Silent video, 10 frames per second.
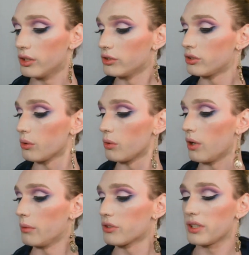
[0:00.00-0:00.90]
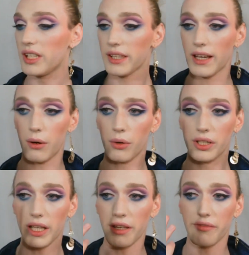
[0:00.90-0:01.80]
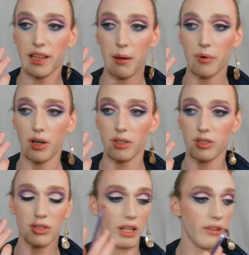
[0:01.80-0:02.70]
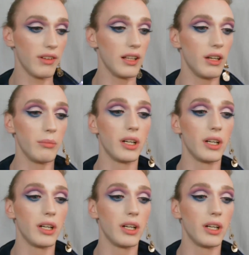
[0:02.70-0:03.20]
So I'm just going to take that on a flat brush, a flat lip